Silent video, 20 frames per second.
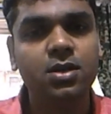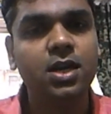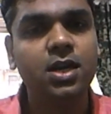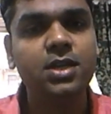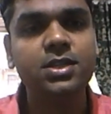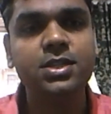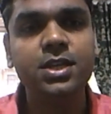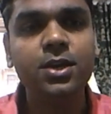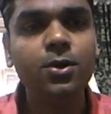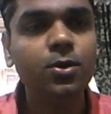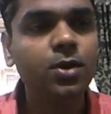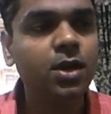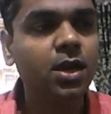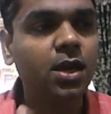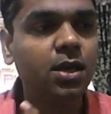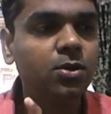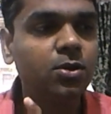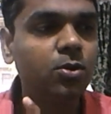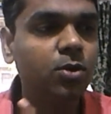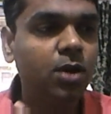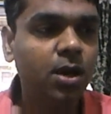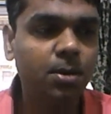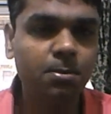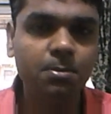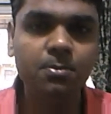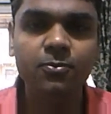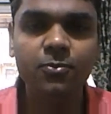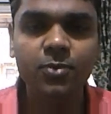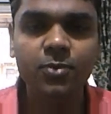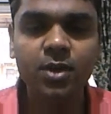I say, okay, you come,
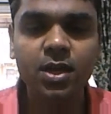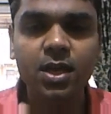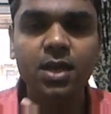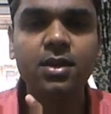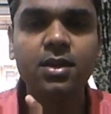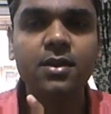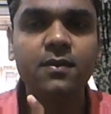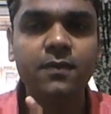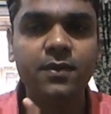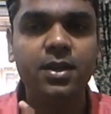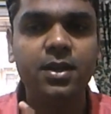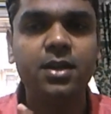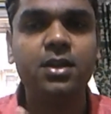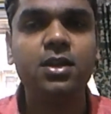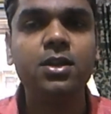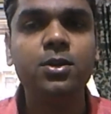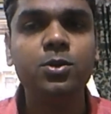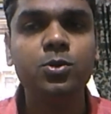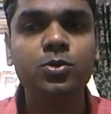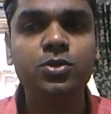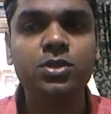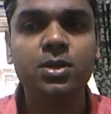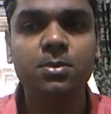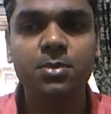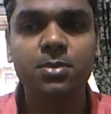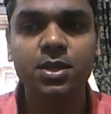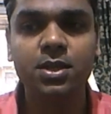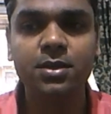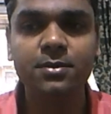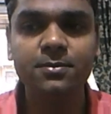we can definitely do
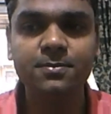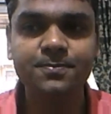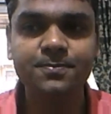something.